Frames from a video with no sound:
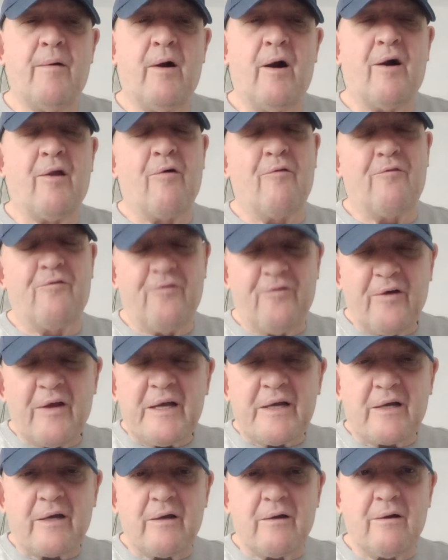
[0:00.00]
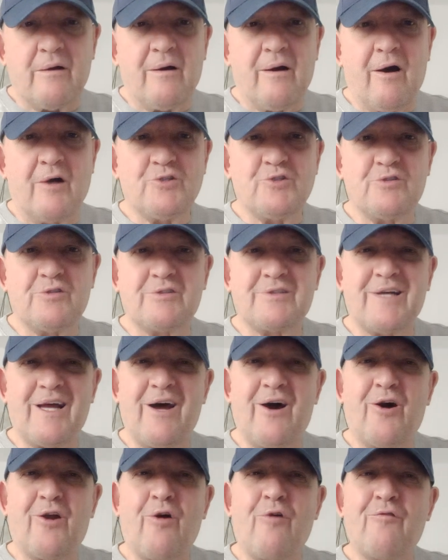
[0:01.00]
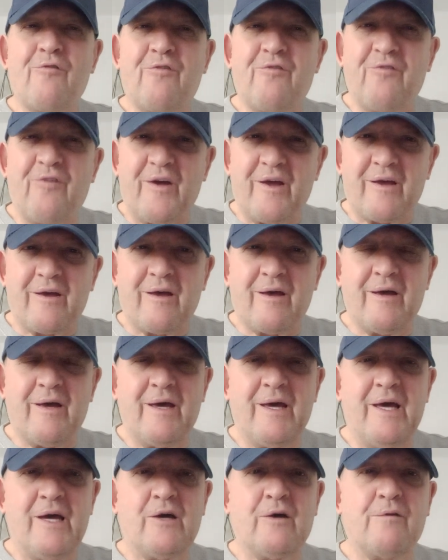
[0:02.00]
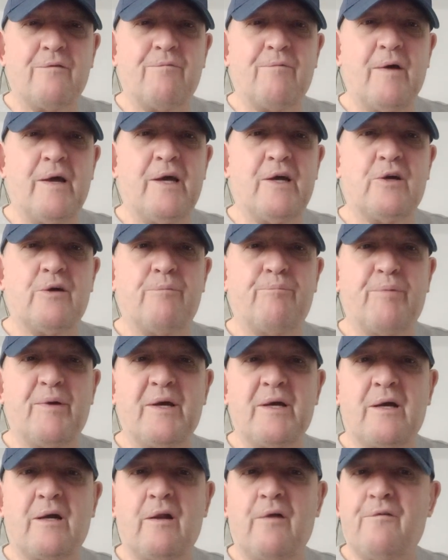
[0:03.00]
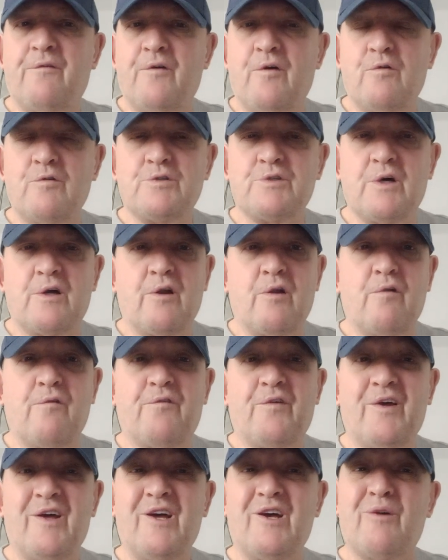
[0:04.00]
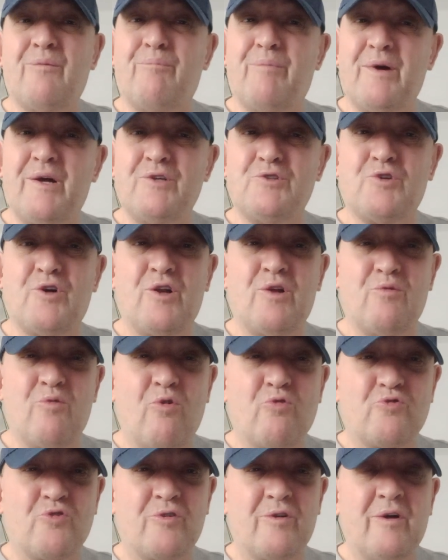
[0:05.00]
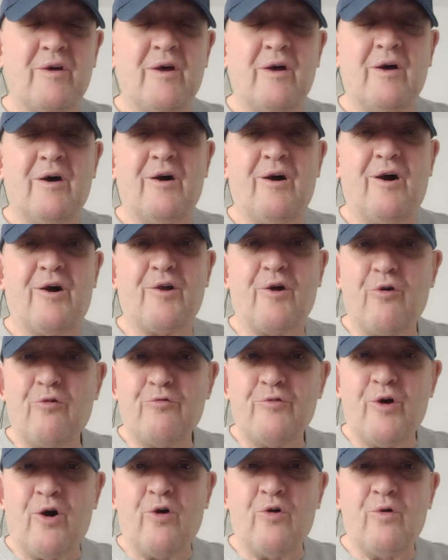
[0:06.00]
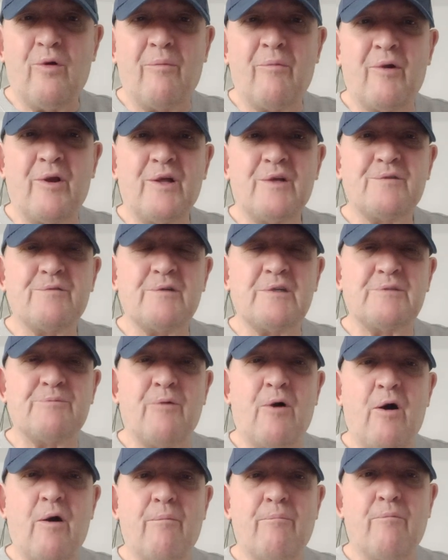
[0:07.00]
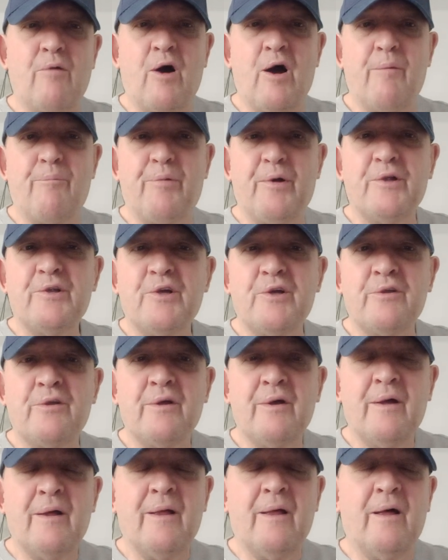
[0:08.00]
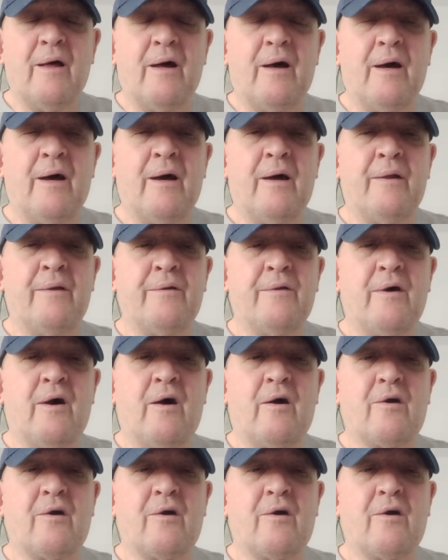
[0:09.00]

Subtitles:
don't think he could beat Cliff Fields. I don't think he could beat Johnny Waldron. I don't know. It's my opinion. And